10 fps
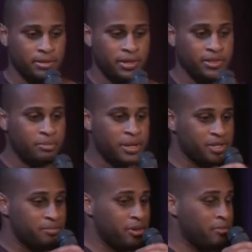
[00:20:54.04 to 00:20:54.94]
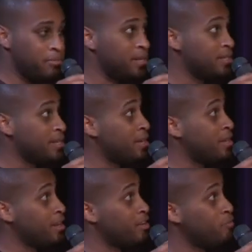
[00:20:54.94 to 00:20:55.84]
The anthropologist Margaret Mead said
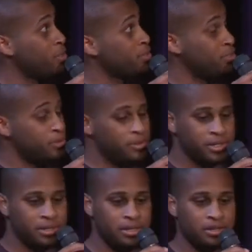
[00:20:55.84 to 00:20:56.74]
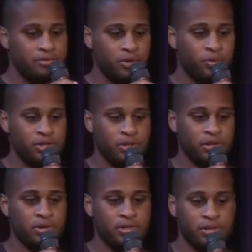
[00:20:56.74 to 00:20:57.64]
that if we are to achieve a richer
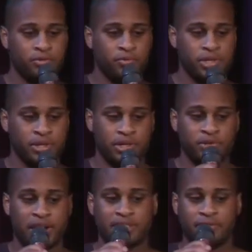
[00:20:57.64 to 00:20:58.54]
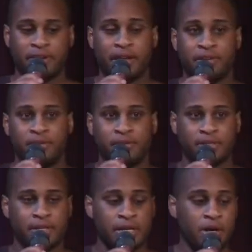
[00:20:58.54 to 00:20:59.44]
culture, rich in contrasting values,